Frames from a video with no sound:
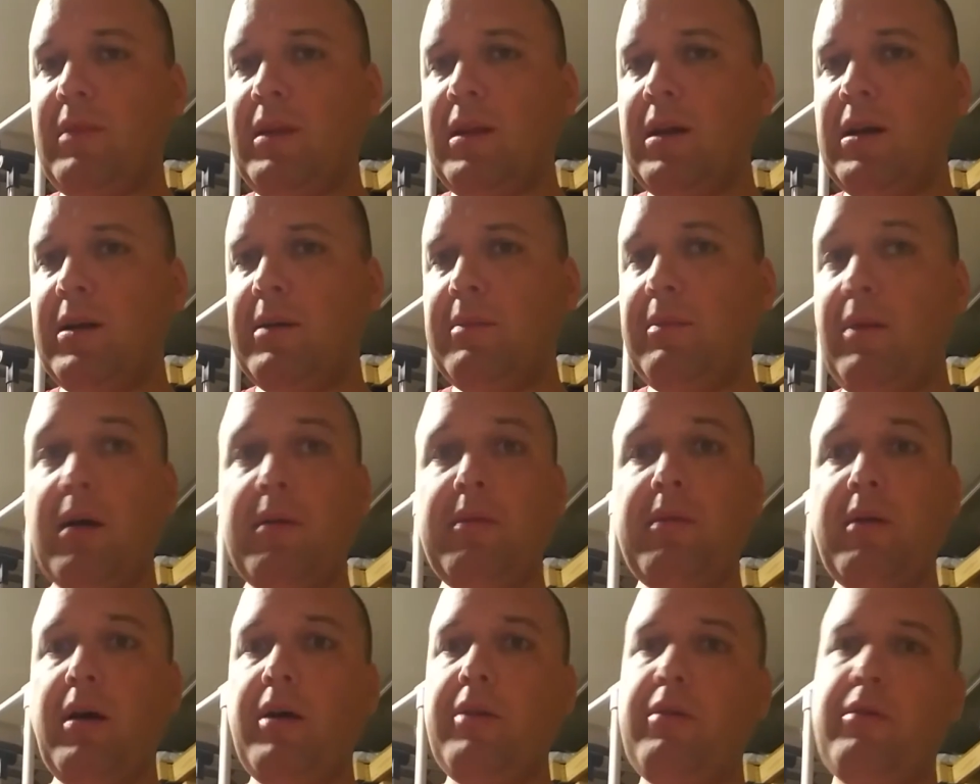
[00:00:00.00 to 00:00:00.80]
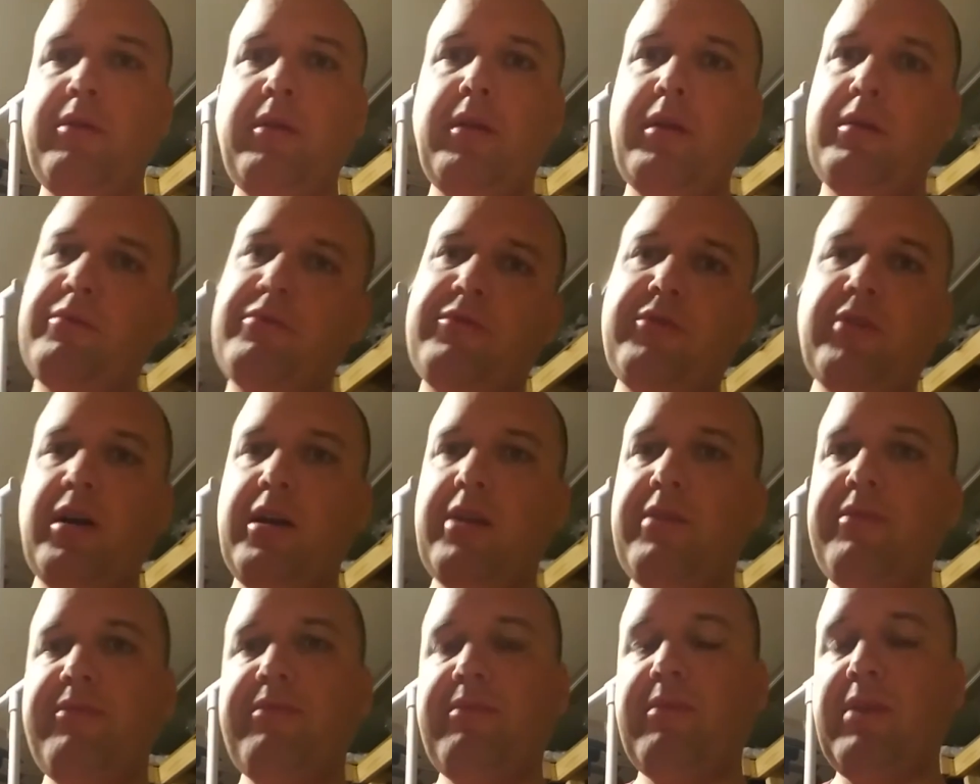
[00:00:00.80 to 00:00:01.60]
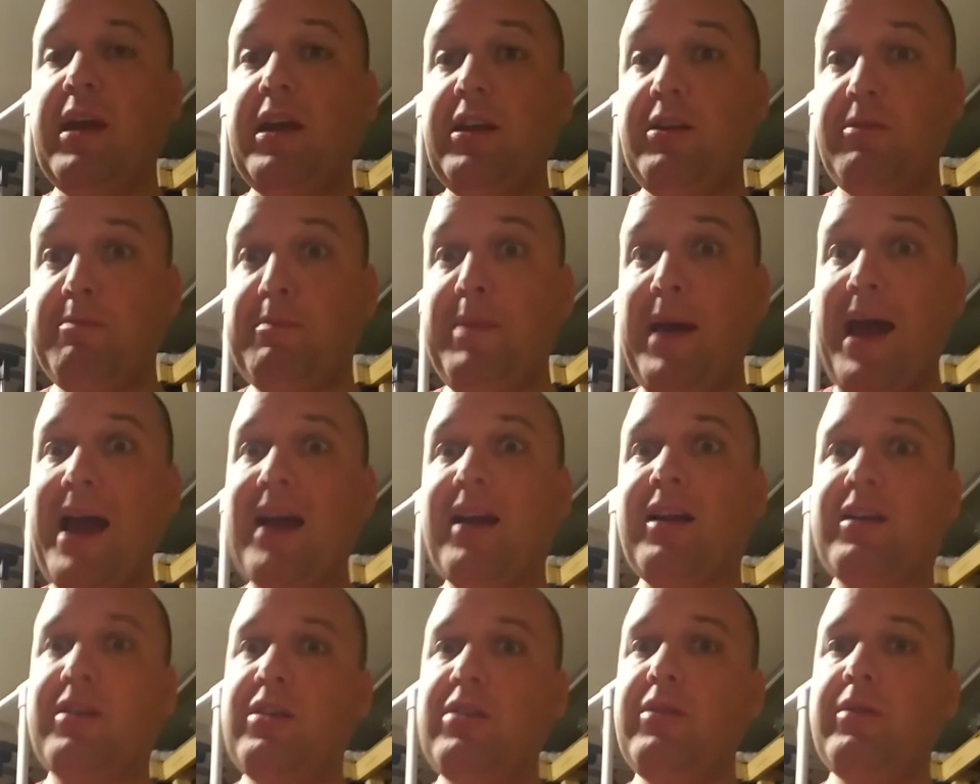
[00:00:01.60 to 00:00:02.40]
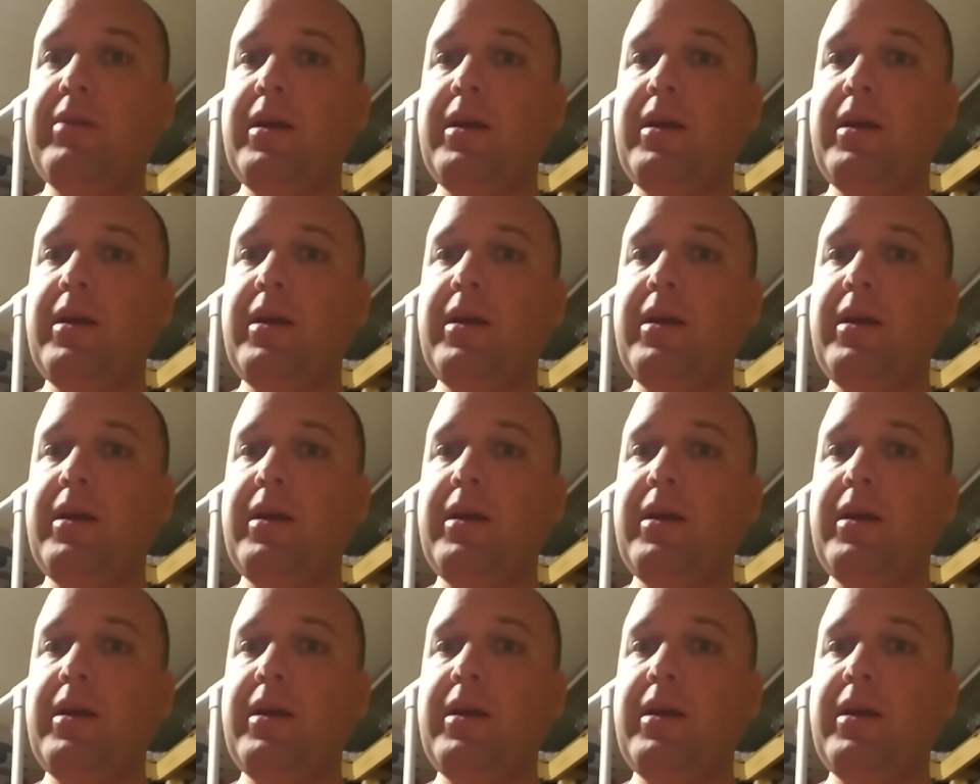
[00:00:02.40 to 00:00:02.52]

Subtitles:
other than trying to get back to